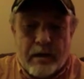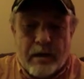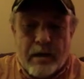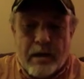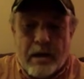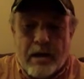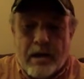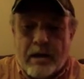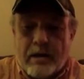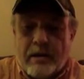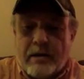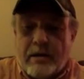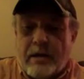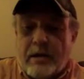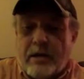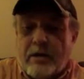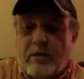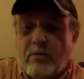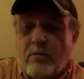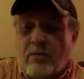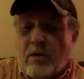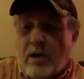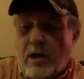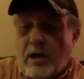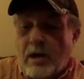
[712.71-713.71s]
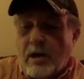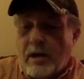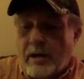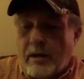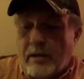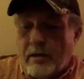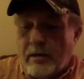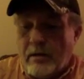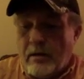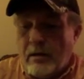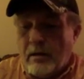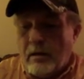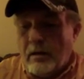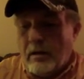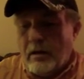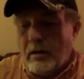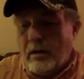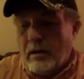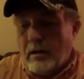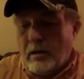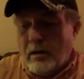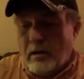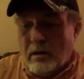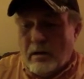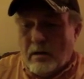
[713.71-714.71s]
Now I can tell you why.
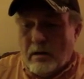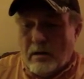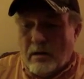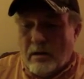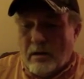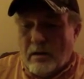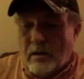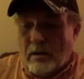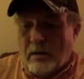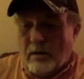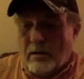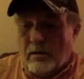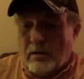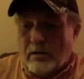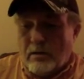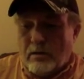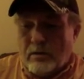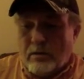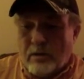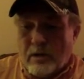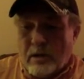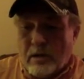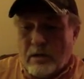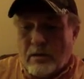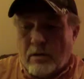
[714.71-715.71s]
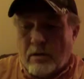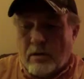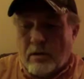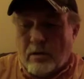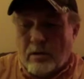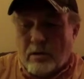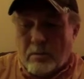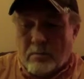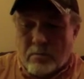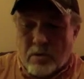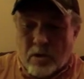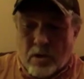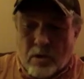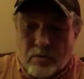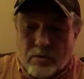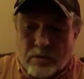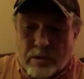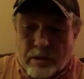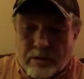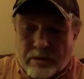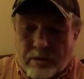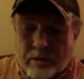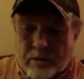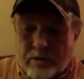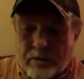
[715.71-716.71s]
You got the pros
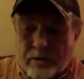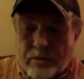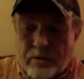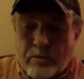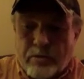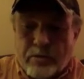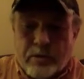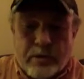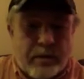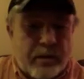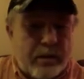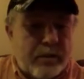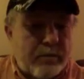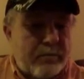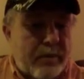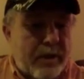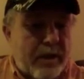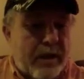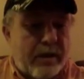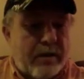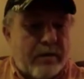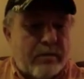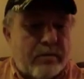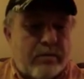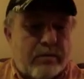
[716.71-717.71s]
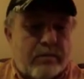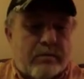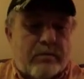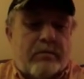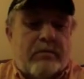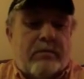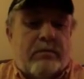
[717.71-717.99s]
out there using these baits.